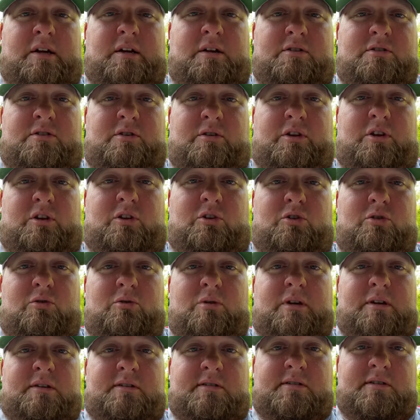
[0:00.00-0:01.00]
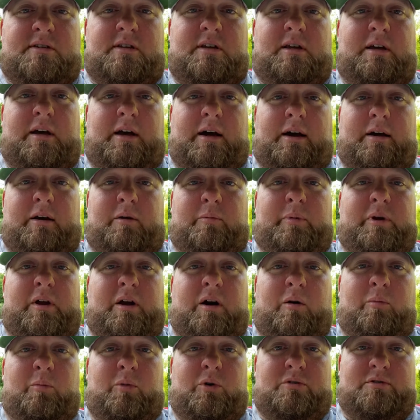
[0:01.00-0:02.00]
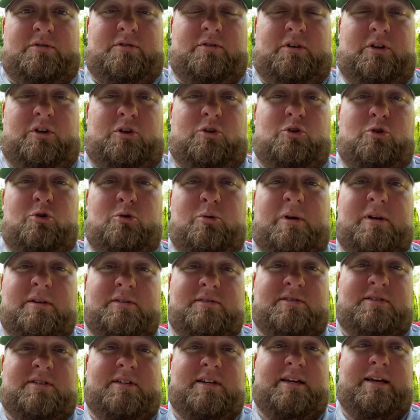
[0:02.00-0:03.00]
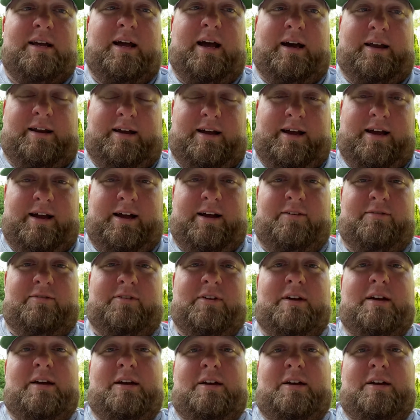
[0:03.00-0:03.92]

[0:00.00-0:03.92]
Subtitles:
so that you can see how to be humble, so that you can see how to have